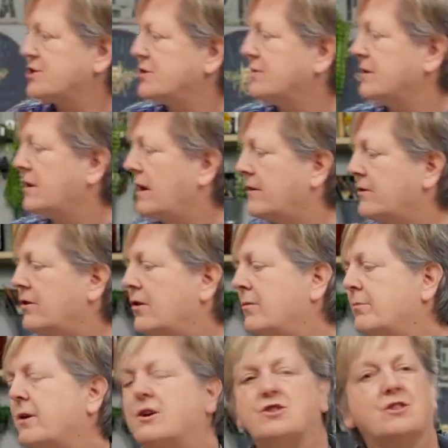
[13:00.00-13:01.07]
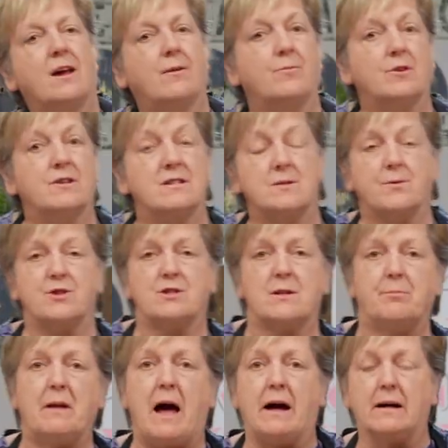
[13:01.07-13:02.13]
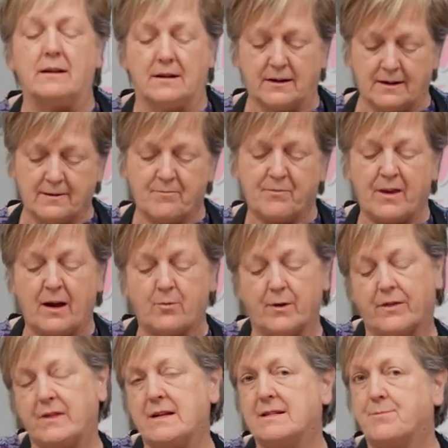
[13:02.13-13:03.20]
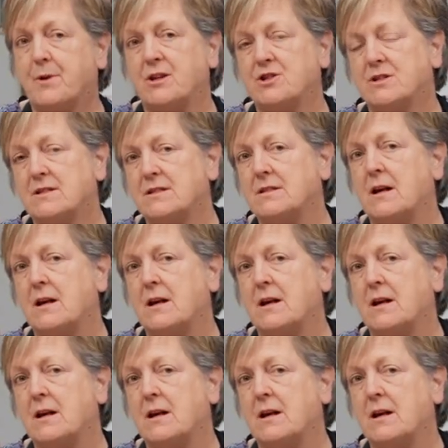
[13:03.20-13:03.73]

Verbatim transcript: to another dome brush, and we're gonna switch to black. With these brushes,